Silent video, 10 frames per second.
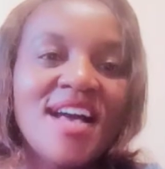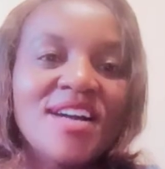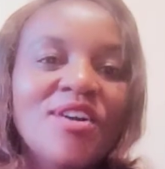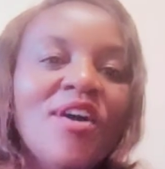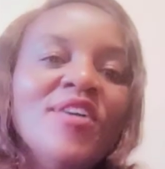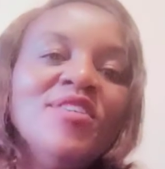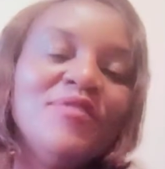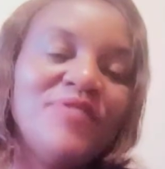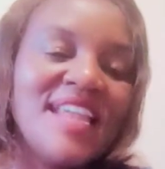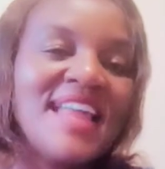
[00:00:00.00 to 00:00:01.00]
God
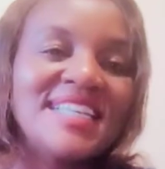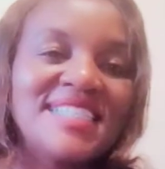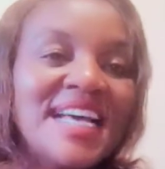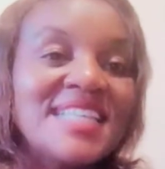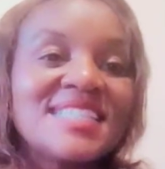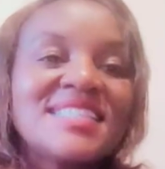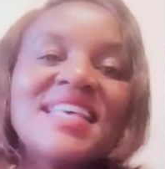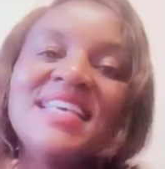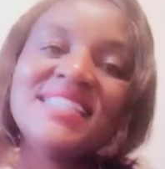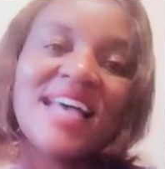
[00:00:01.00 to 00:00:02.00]
of another chance.
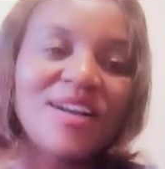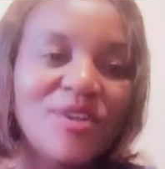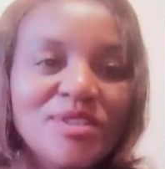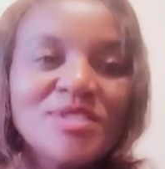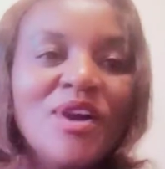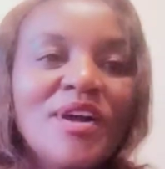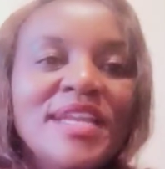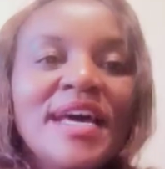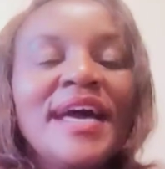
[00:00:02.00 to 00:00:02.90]
He's a good God.